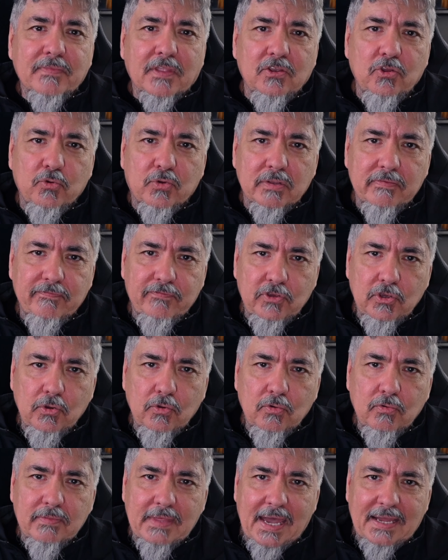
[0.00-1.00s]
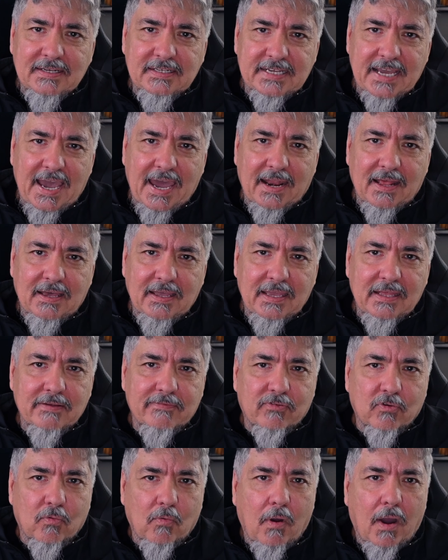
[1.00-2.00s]
You can view that data in a
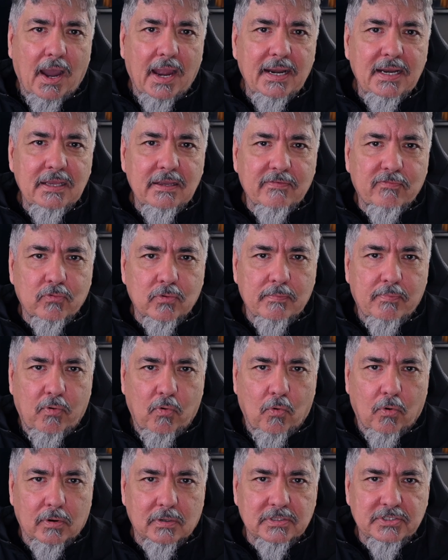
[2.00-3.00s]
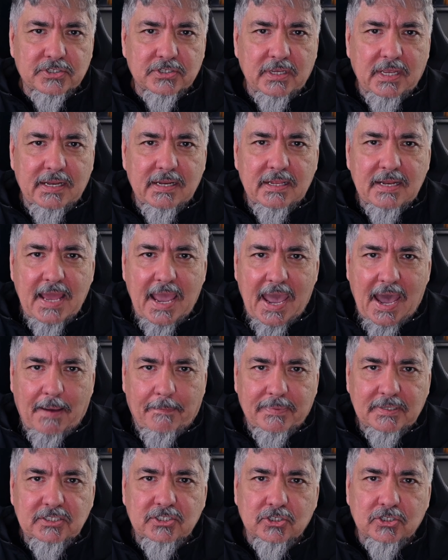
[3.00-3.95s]
variety of reports in an app